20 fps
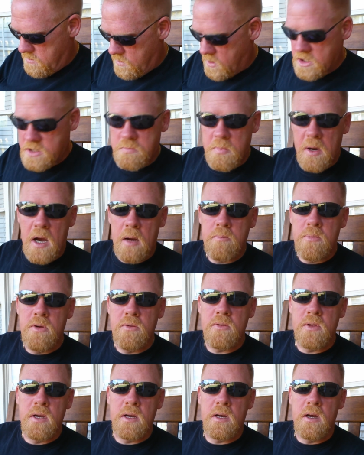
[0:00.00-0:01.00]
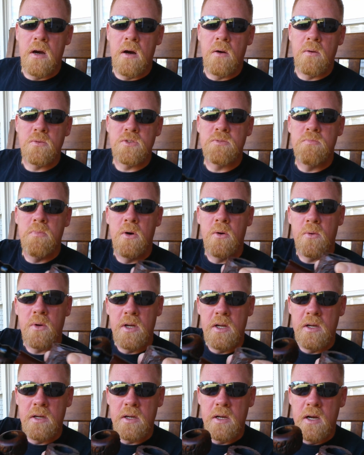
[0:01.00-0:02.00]
Which pipe you think I ought to smoke
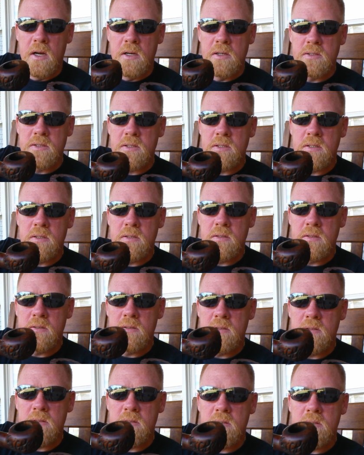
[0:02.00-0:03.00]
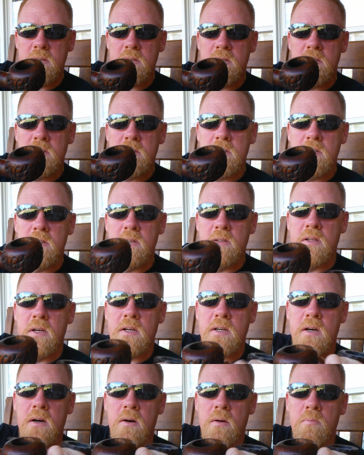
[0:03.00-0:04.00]
it in, guys? You
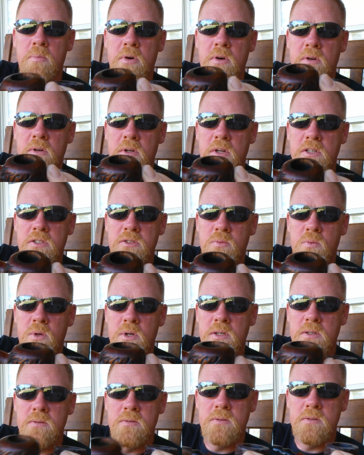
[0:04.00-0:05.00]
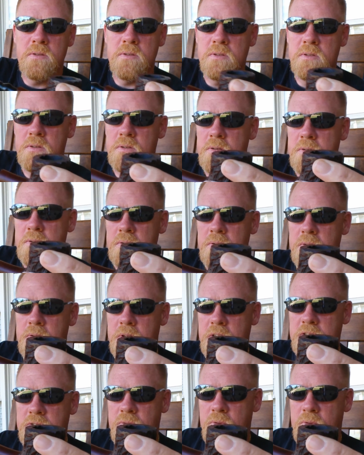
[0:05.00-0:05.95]
think I'll put it in this Regal, this